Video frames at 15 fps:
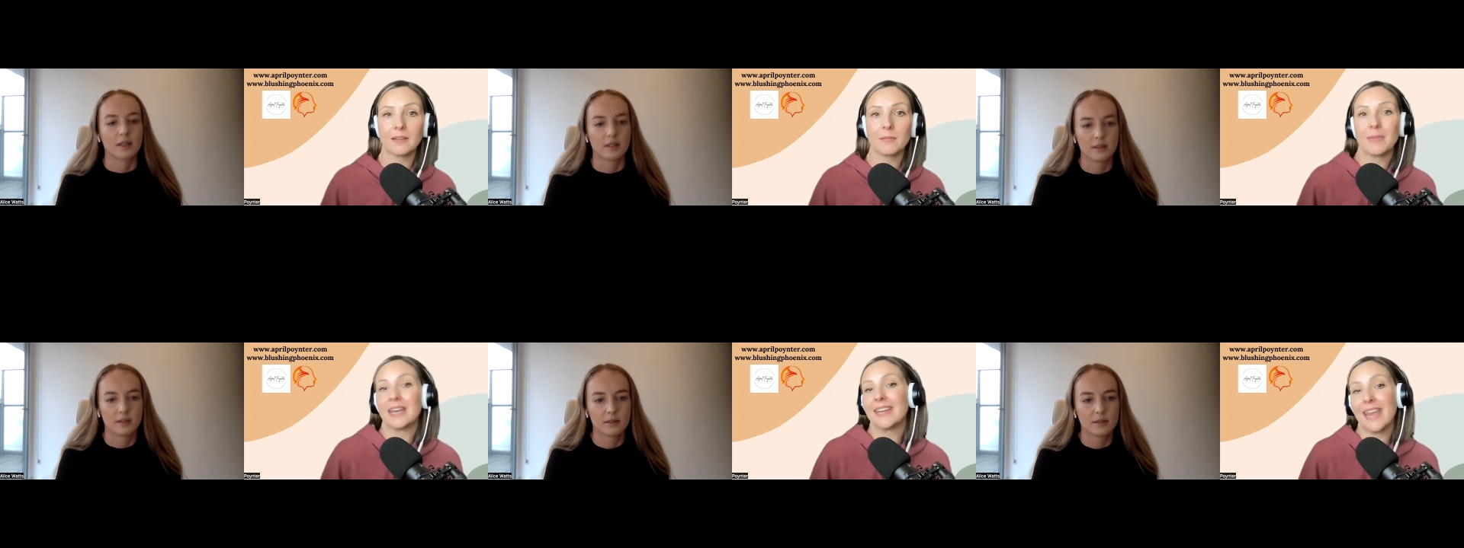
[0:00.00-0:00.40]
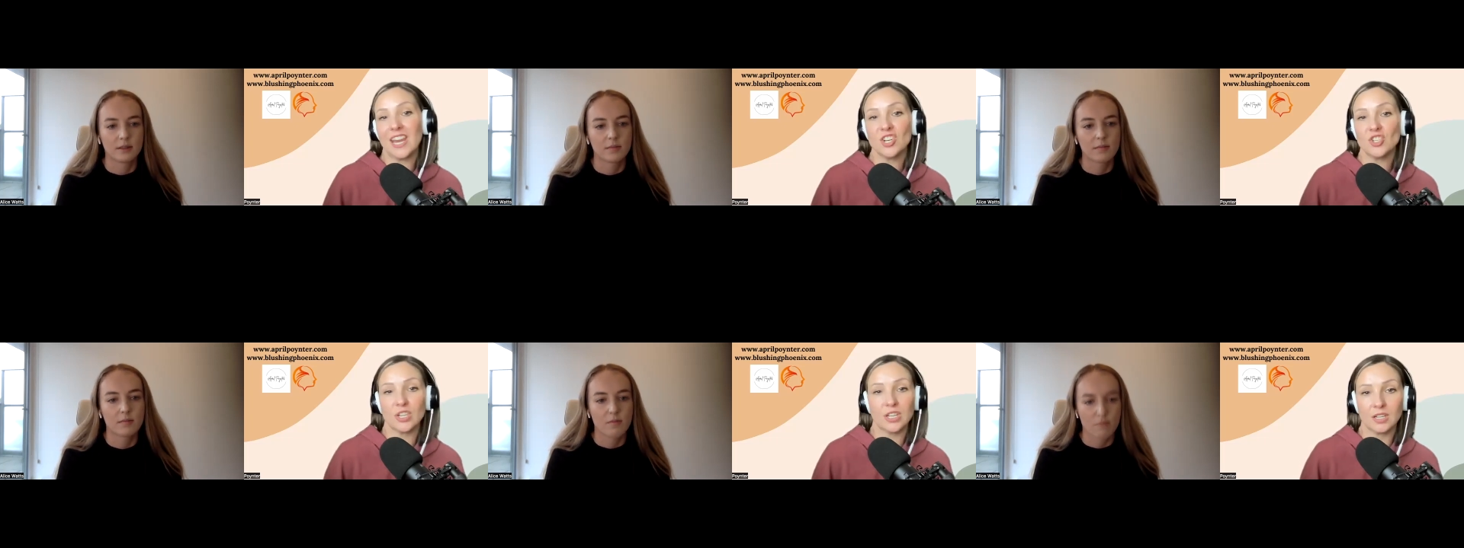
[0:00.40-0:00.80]

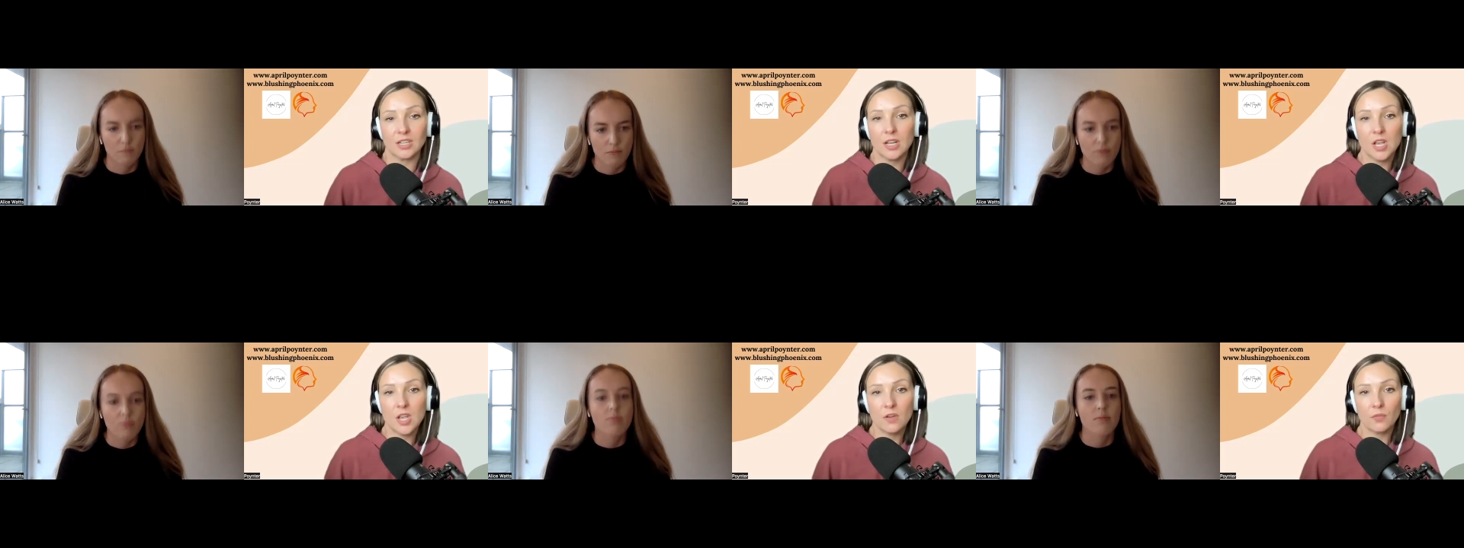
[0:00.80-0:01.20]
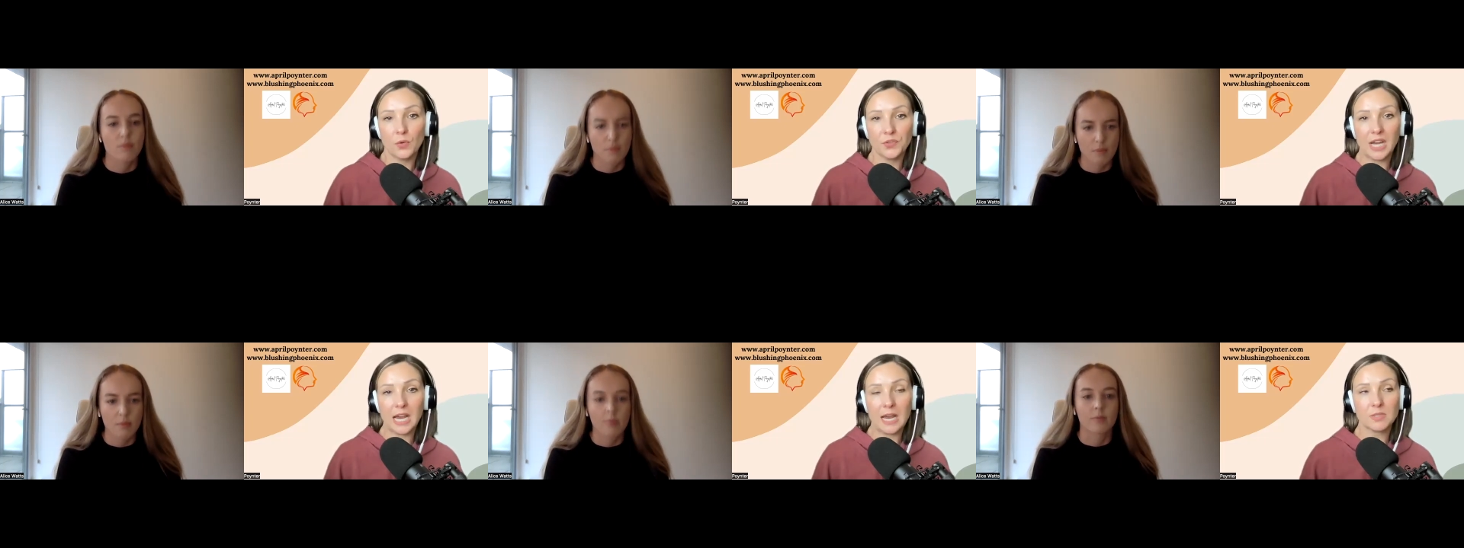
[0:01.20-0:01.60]
Speaker 1: medication full
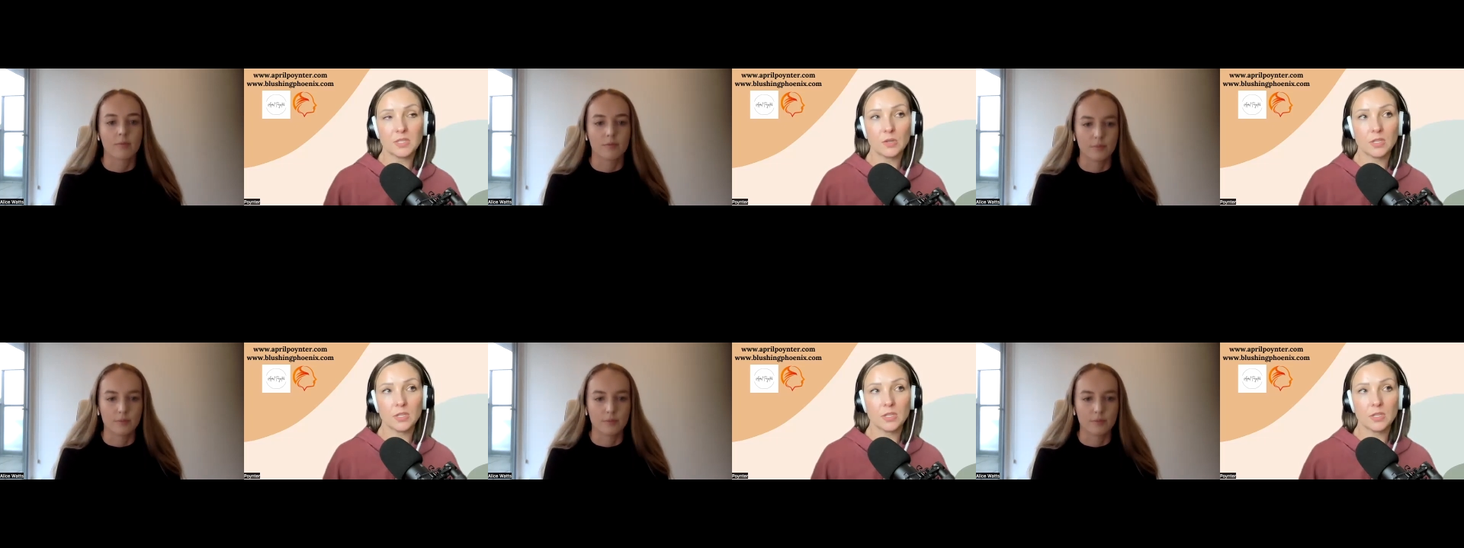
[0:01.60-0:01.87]
time, so mm-hmm.